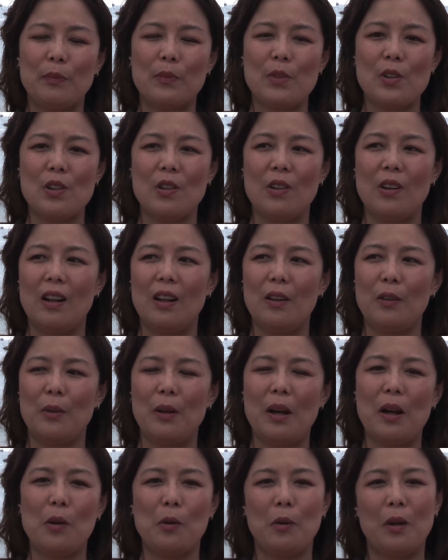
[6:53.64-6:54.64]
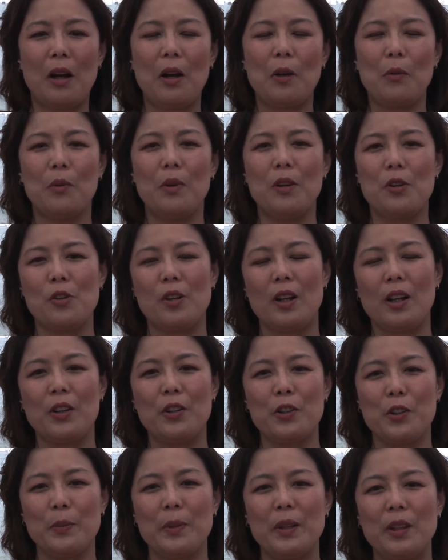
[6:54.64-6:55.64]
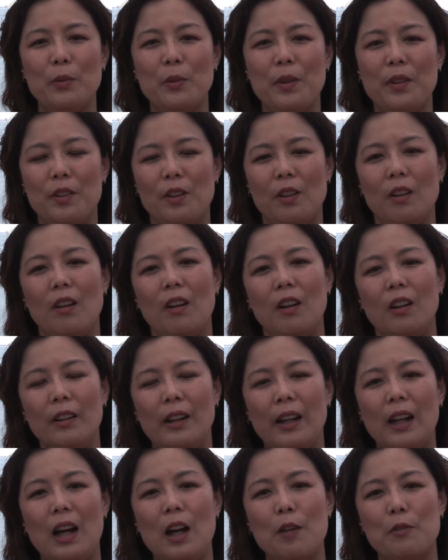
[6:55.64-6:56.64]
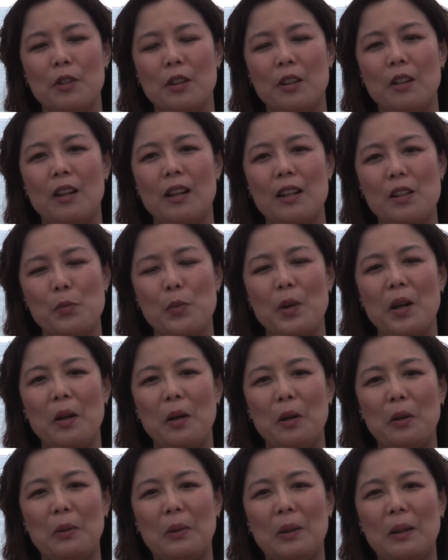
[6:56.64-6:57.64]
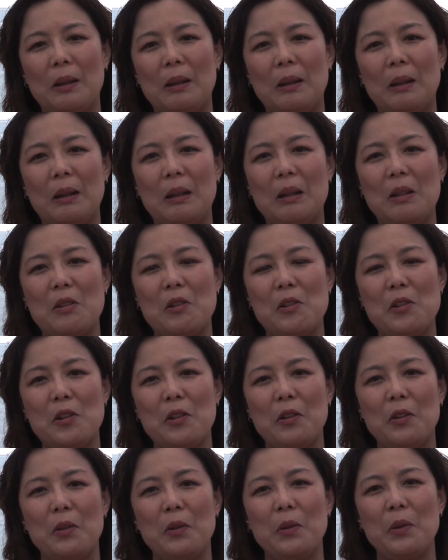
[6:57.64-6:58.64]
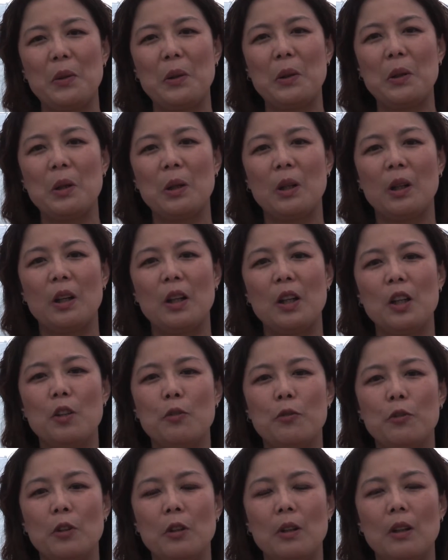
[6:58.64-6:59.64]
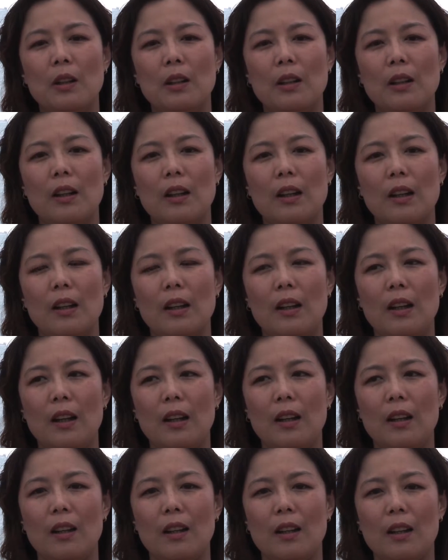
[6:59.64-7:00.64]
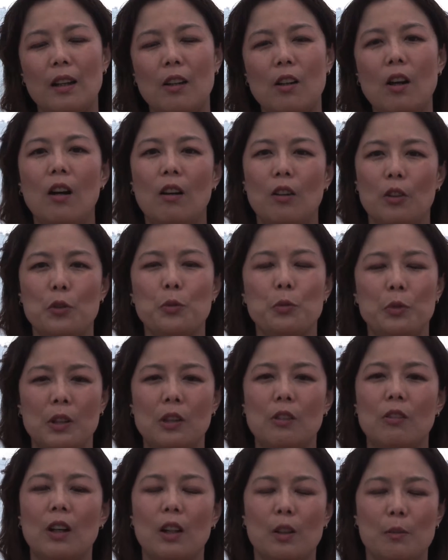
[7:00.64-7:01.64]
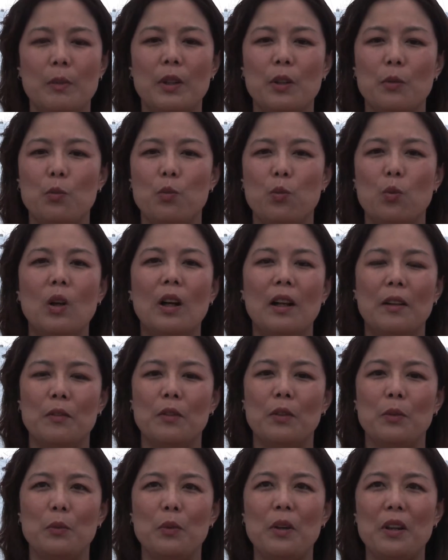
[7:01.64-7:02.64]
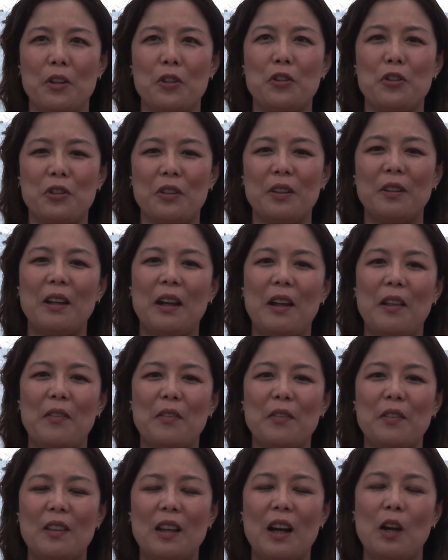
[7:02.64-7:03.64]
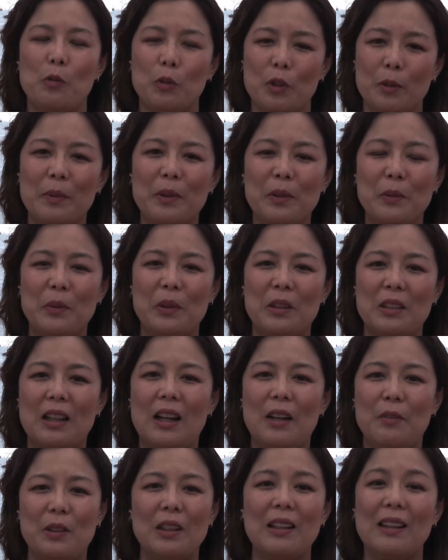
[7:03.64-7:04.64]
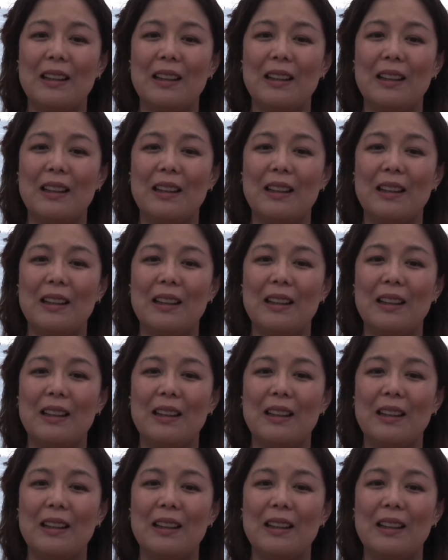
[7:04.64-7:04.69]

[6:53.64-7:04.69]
So I wish I could be with her, looking after her as well. So if God would grant me one wish, then that would be what I'd